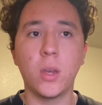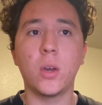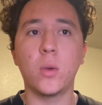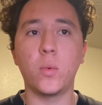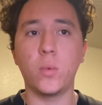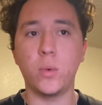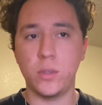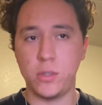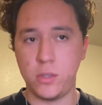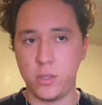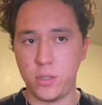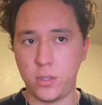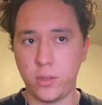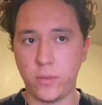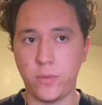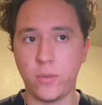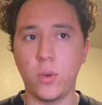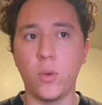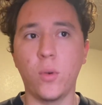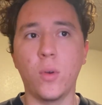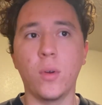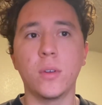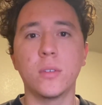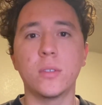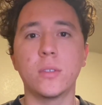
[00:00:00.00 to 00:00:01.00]
which is, of
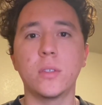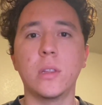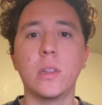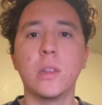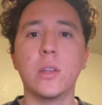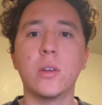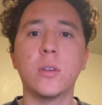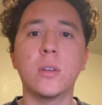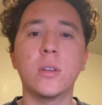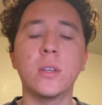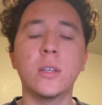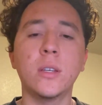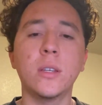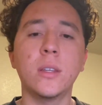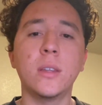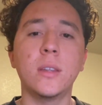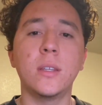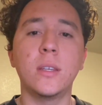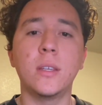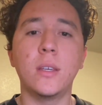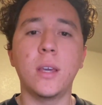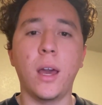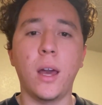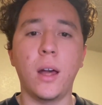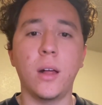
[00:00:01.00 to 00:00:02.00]
course, learning
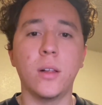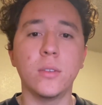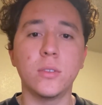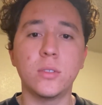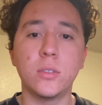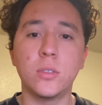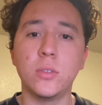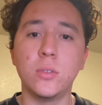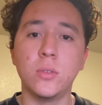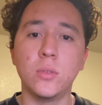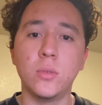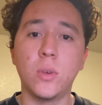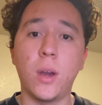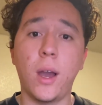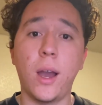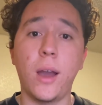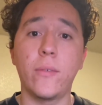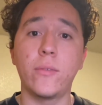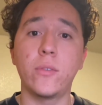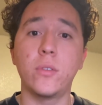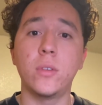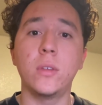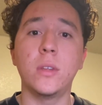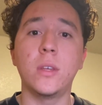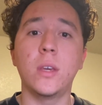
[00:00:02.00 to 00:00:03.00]
the L2
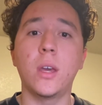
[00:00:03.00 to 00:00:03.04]
after the